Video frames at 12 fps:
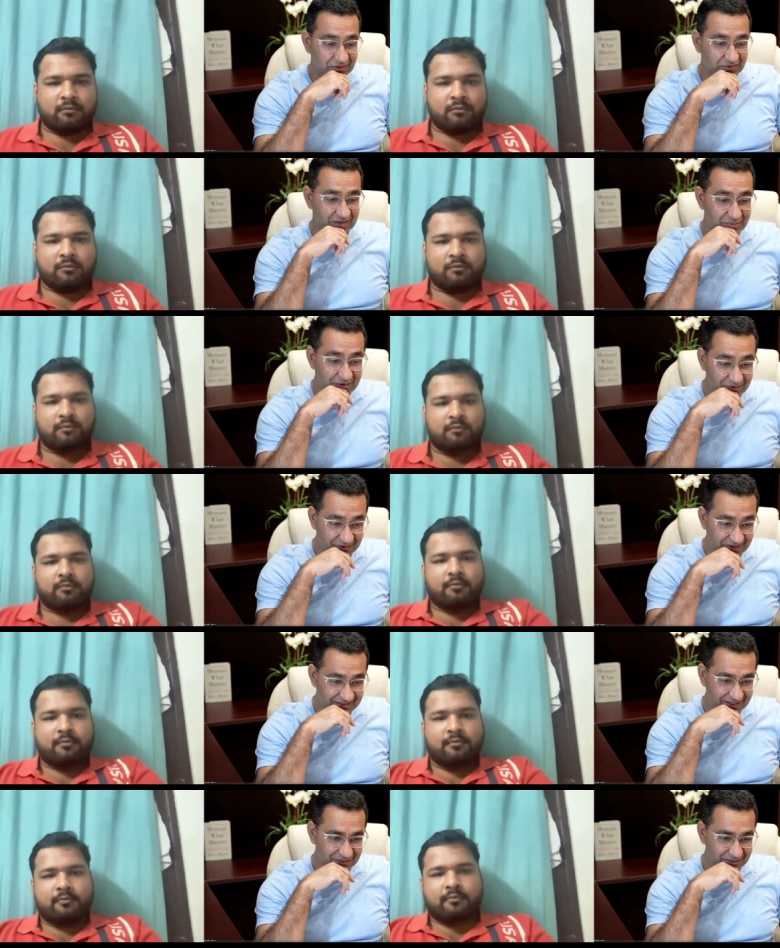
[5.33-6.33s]
Speaker 1: this
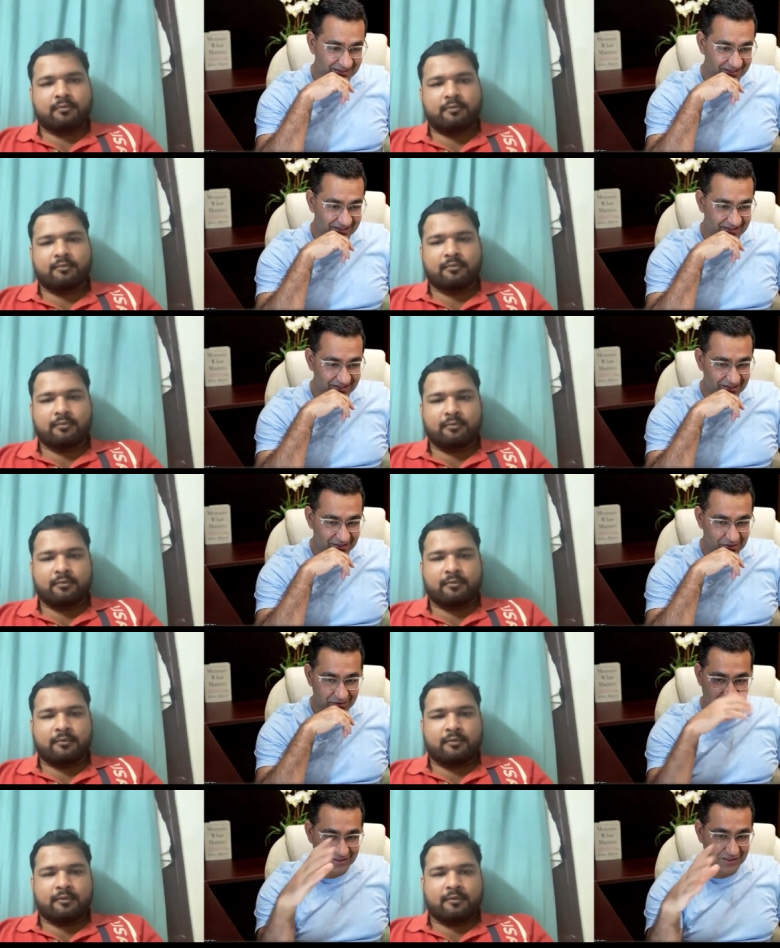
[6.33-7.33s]
debriefing session and uh,
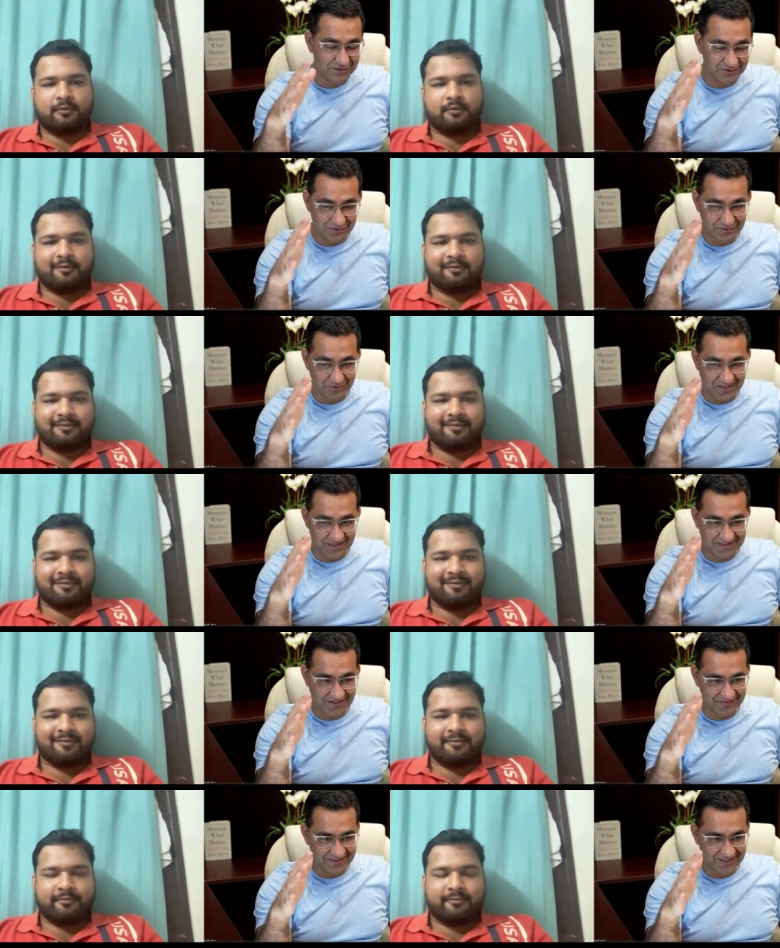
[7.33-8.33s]
congratulations on scoring a
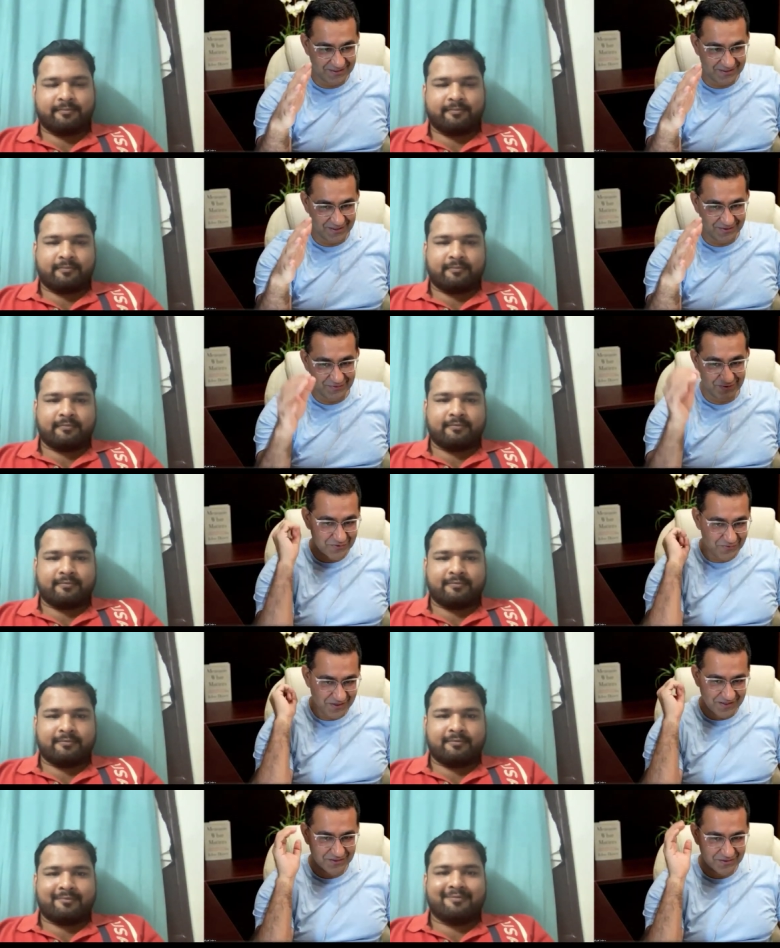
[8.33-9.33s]
760. First of
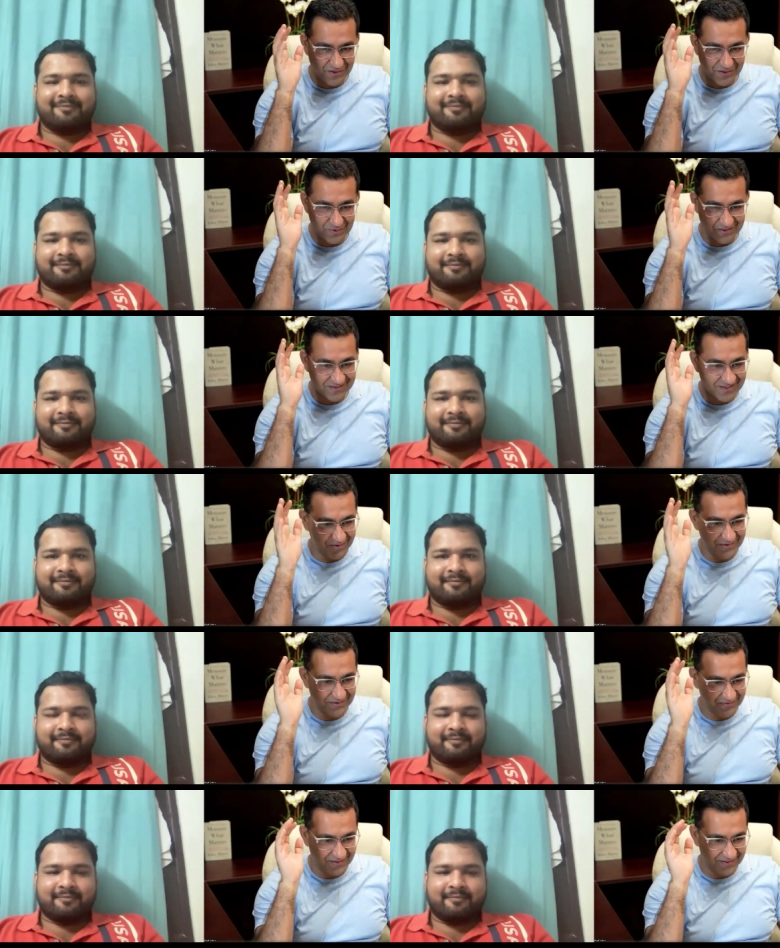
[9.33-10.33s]
all, let's just talk about this. How
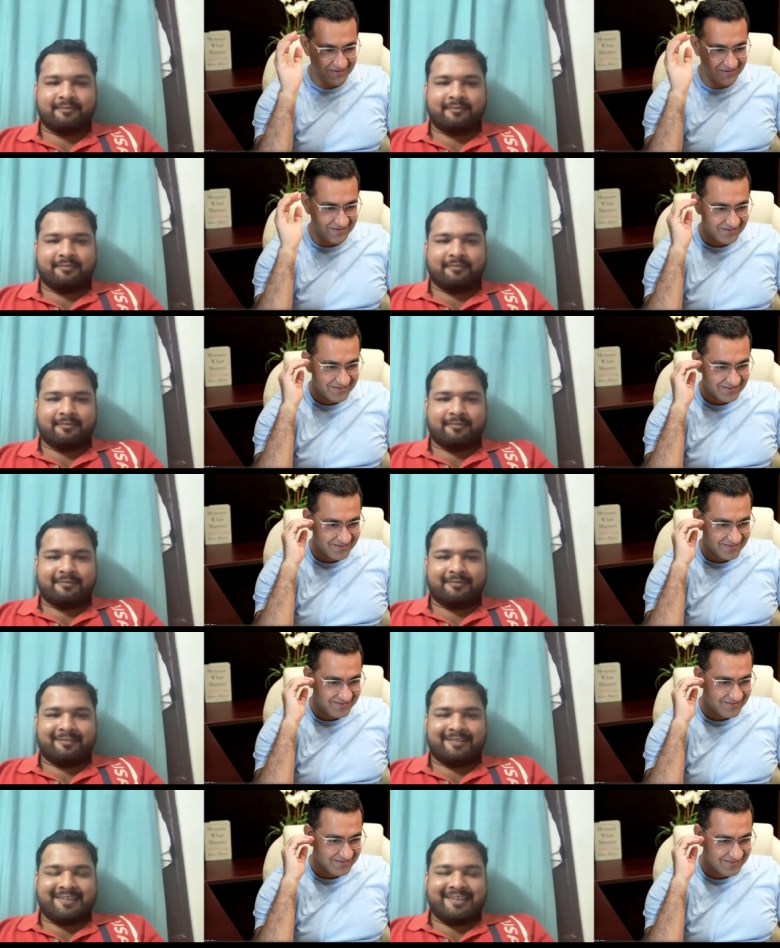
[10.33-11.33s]
Speaker 2: does it feel?
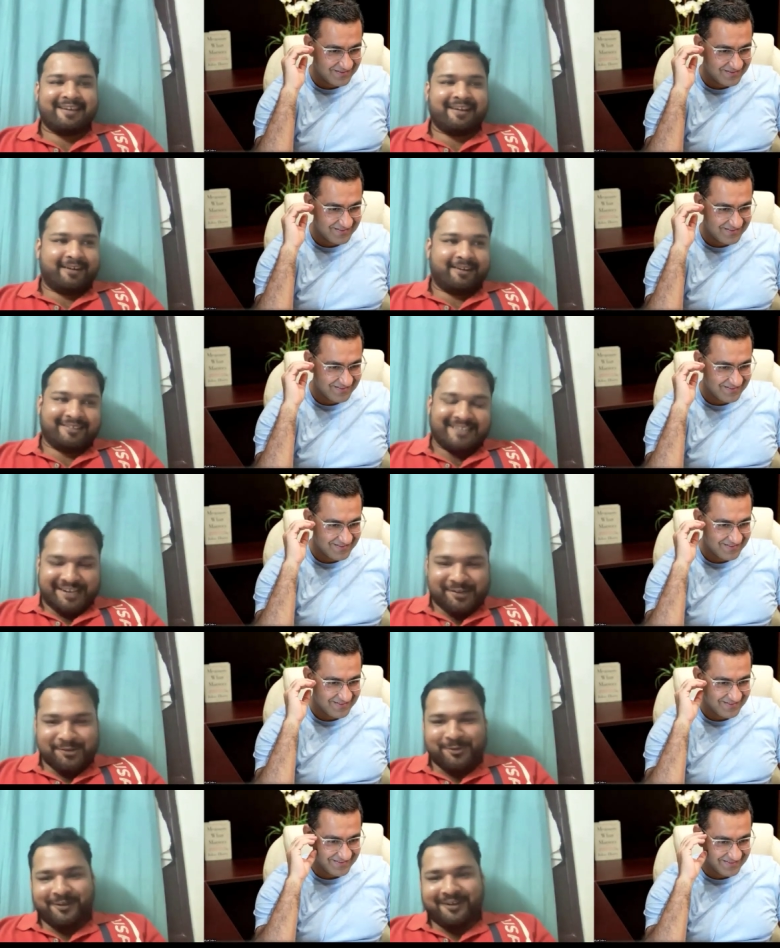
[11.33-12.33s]
Uh,
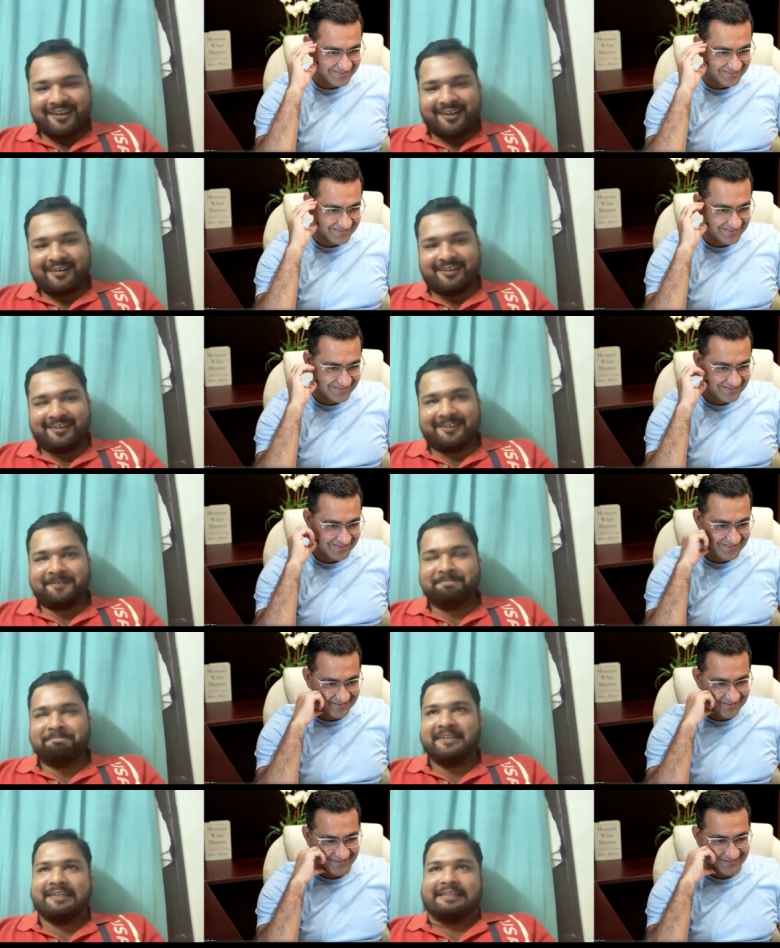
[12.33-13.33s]
thank you.
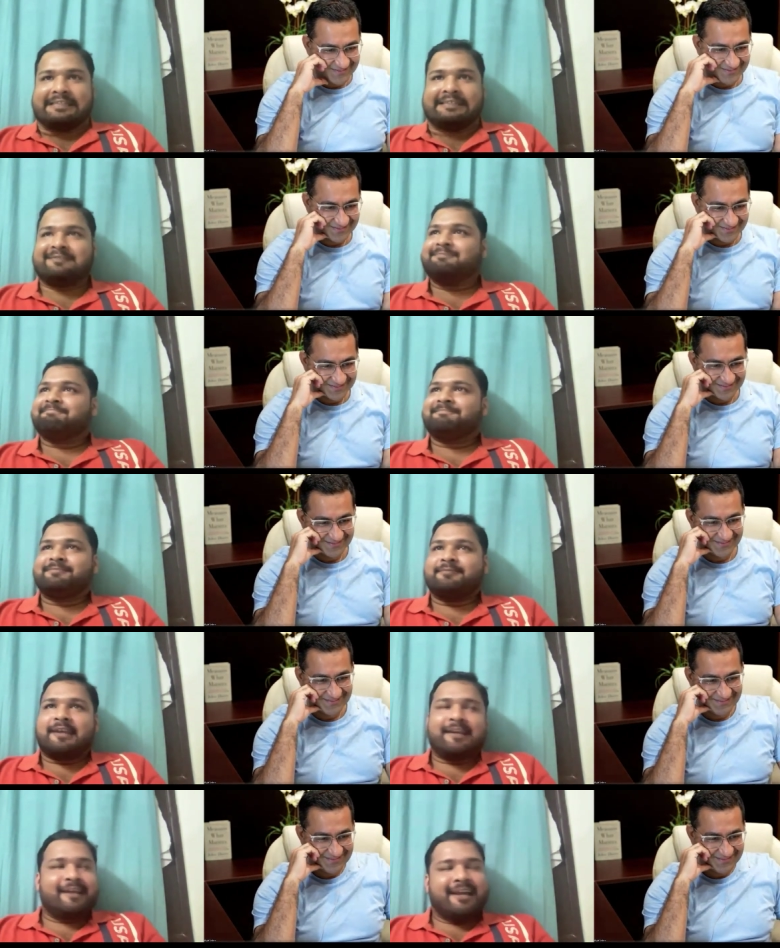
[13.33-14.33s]
Uh, it,
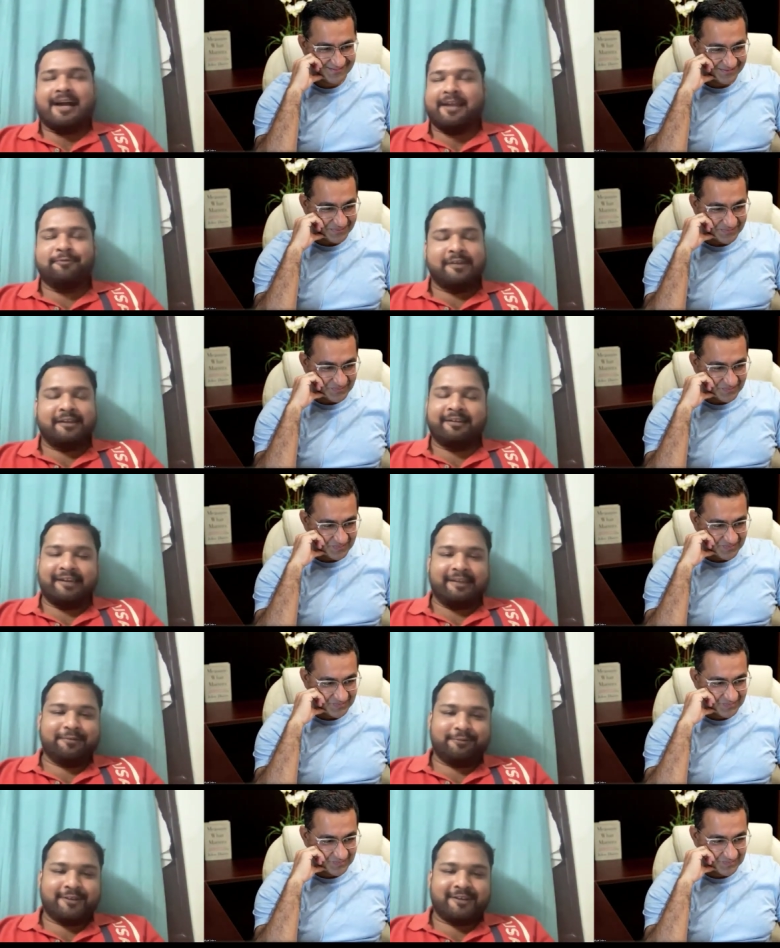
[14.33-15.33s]
I, I feel
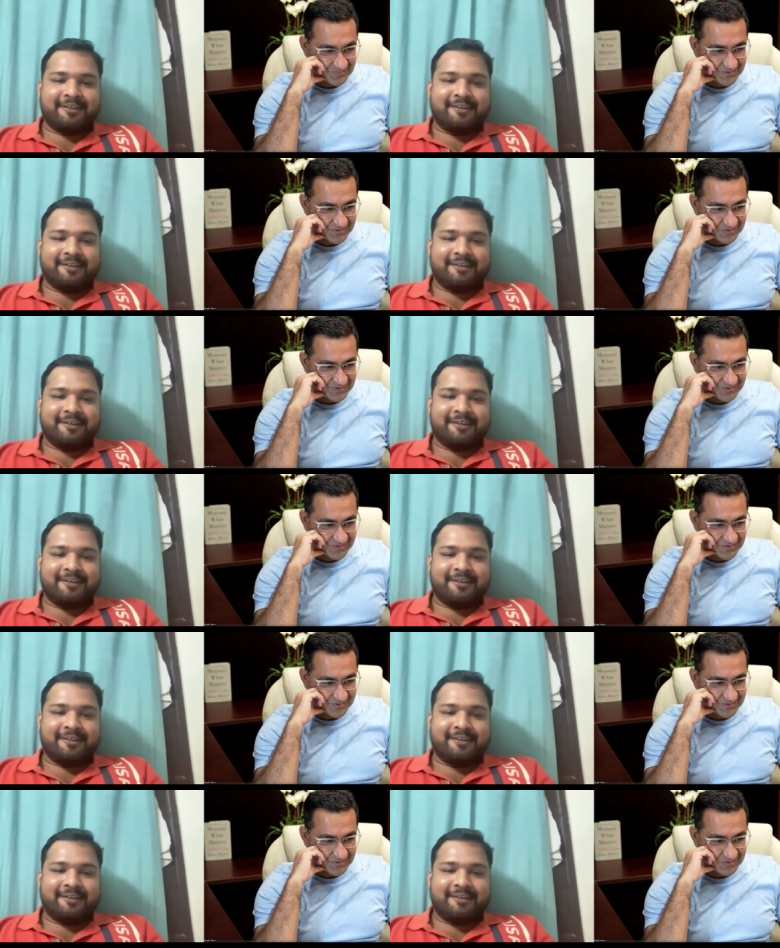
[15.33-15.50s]
relieved